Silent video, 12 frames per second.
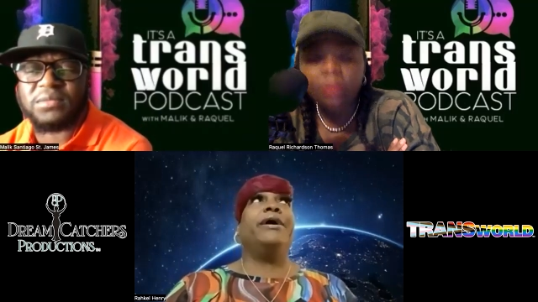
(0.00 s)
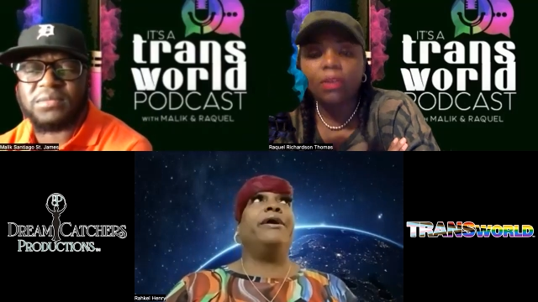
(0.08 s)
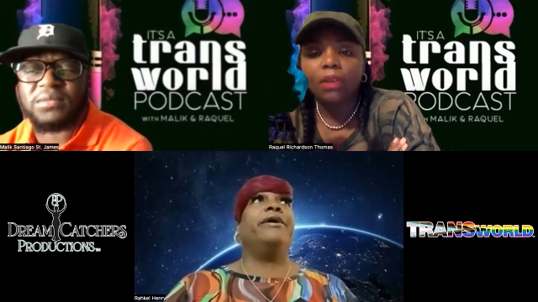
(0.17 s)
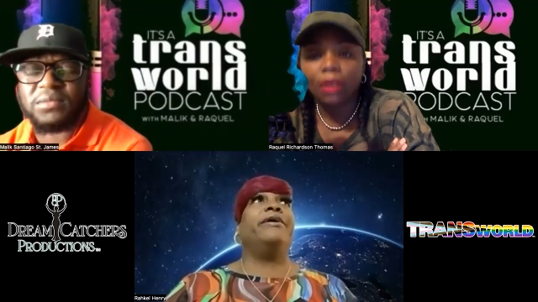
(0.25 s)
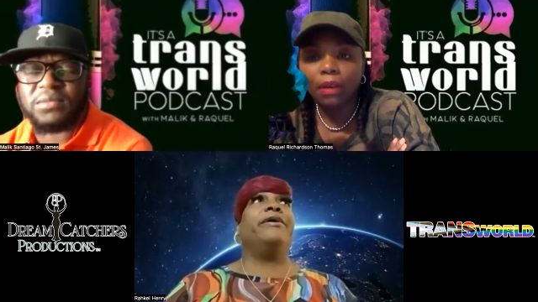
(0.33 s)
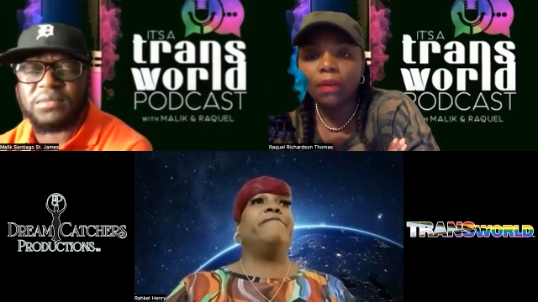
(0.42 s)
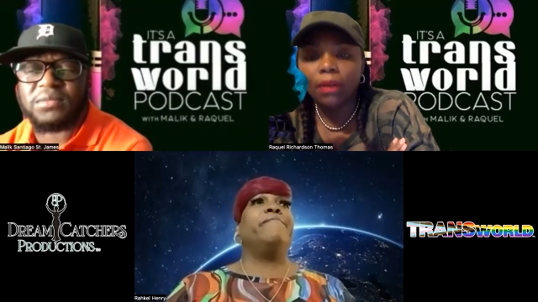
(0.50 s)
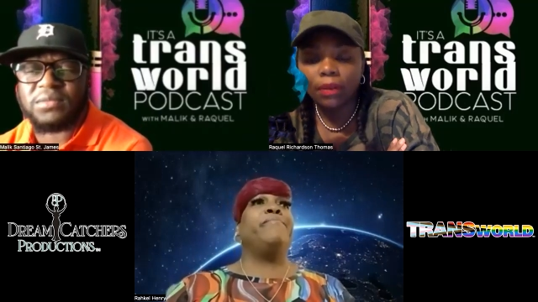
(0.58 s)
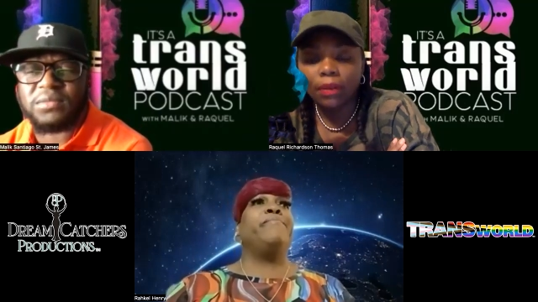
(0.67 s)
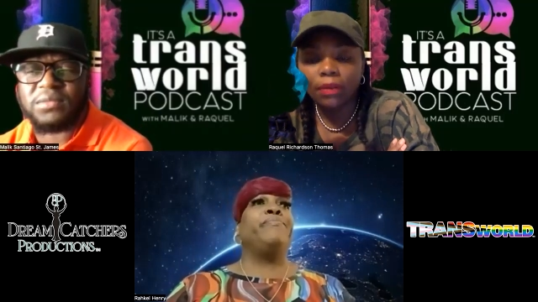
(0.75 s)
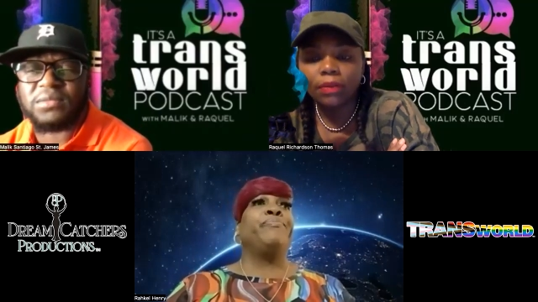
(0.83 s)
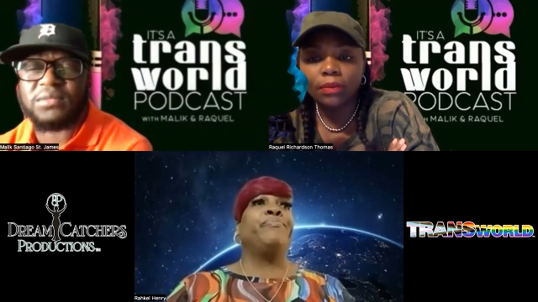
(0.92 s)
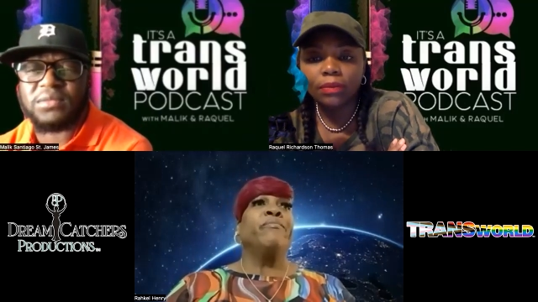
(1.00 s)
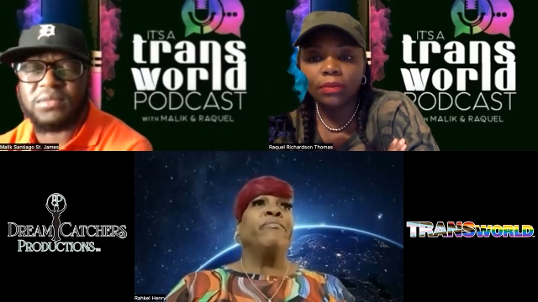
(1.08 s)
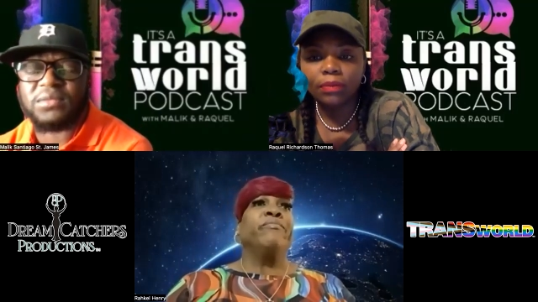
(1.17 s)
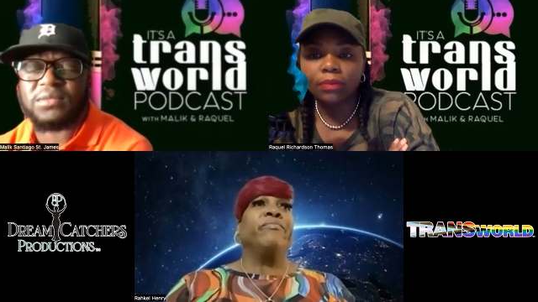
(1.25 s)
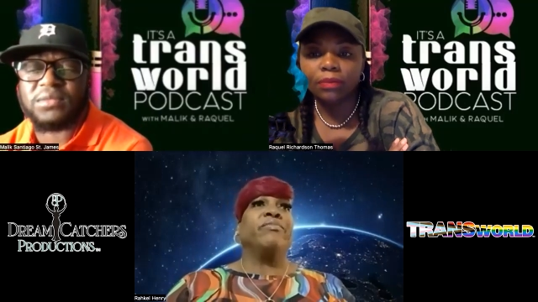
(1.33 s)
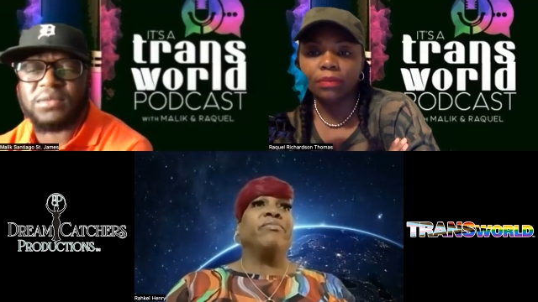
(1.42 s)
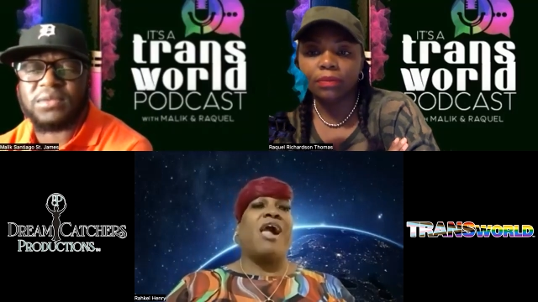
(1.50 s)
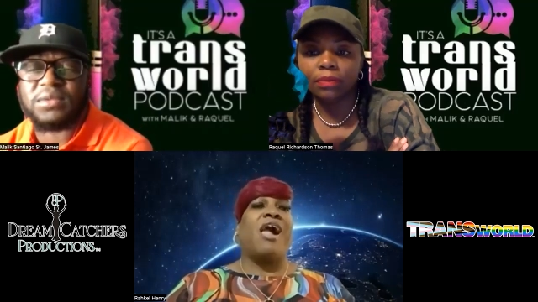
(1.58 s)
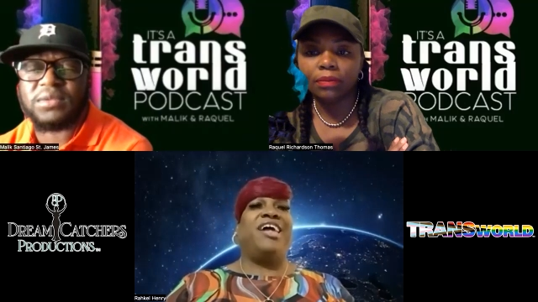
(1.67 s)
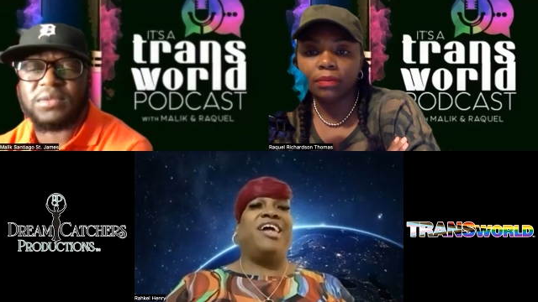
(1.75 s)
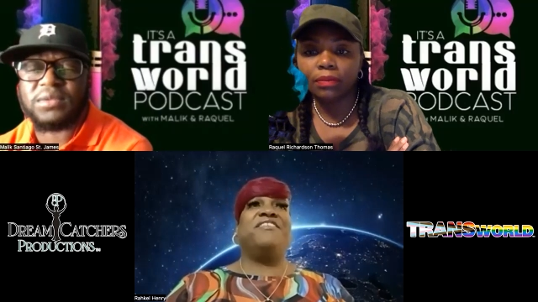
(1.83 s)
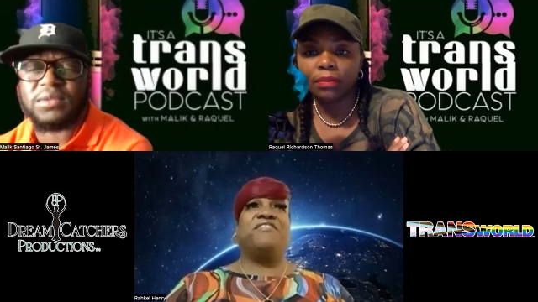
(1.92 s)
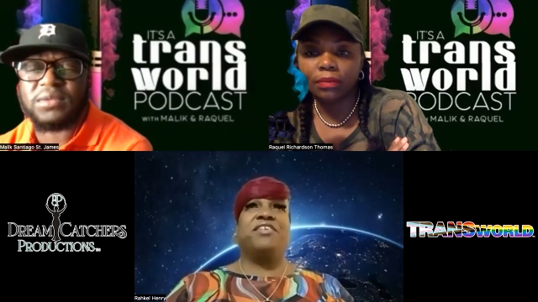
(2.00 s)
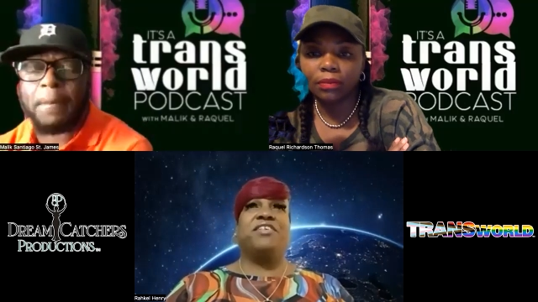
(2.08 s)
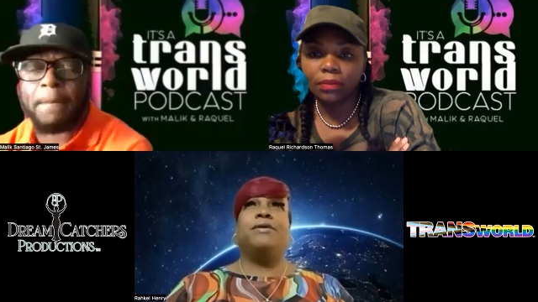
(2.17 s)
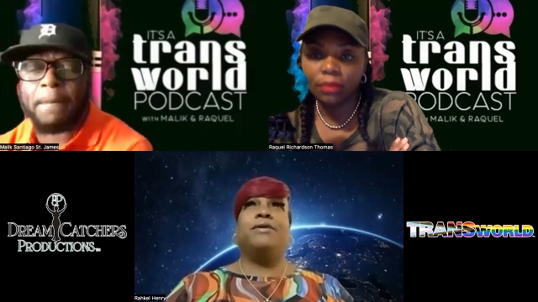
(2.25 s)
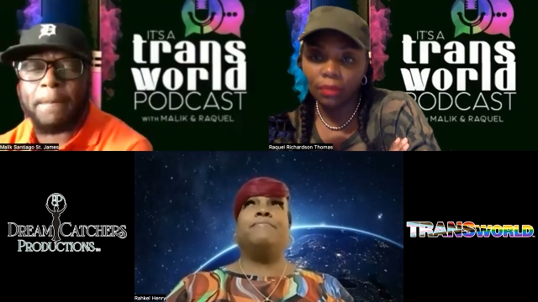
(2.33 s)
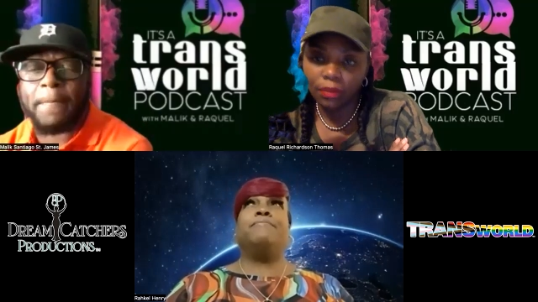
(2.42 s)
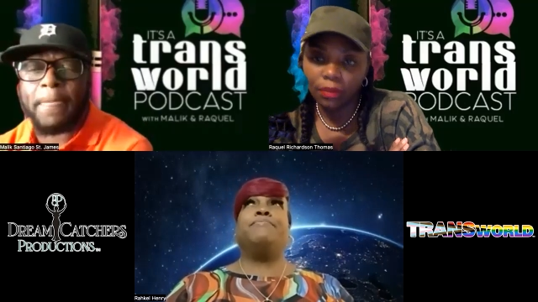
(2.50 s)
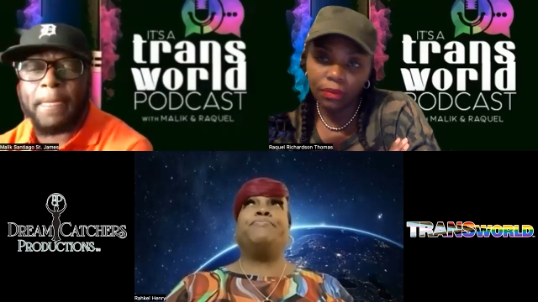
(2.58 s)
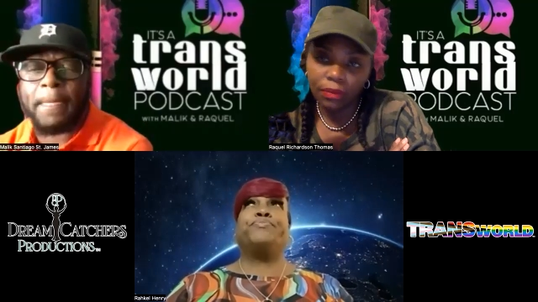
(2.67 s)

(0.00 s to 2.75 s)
Speaker 1: Um, I had some